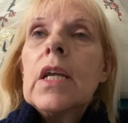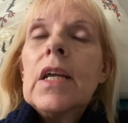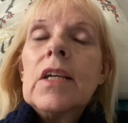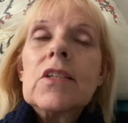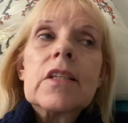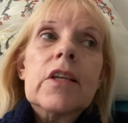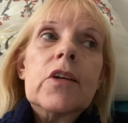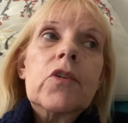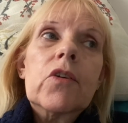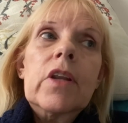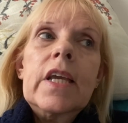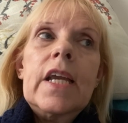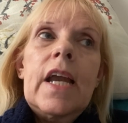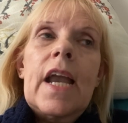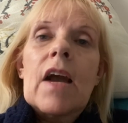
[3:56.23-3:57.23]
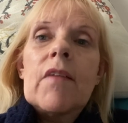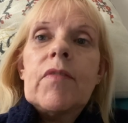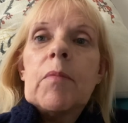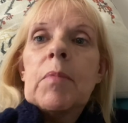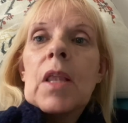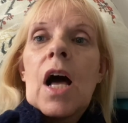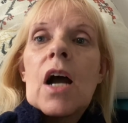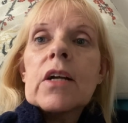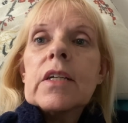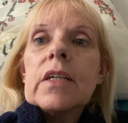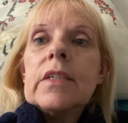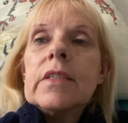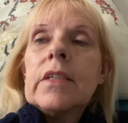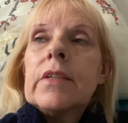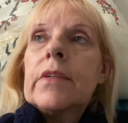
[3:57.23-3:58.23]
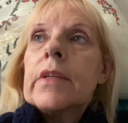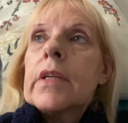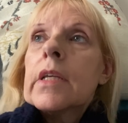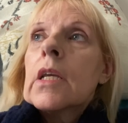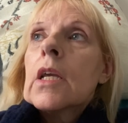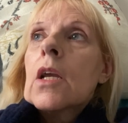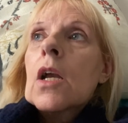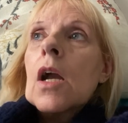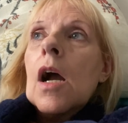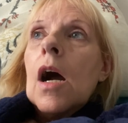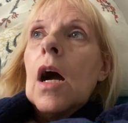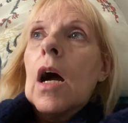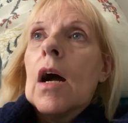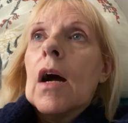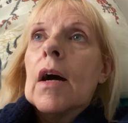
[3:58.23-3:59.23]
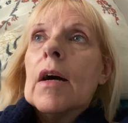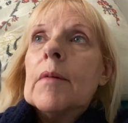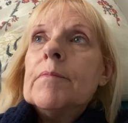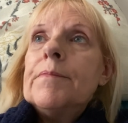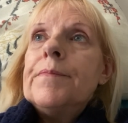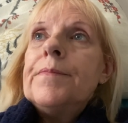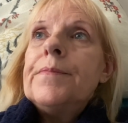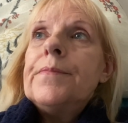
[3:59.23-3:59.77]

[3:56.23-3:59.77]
It's literally a half a block. Um,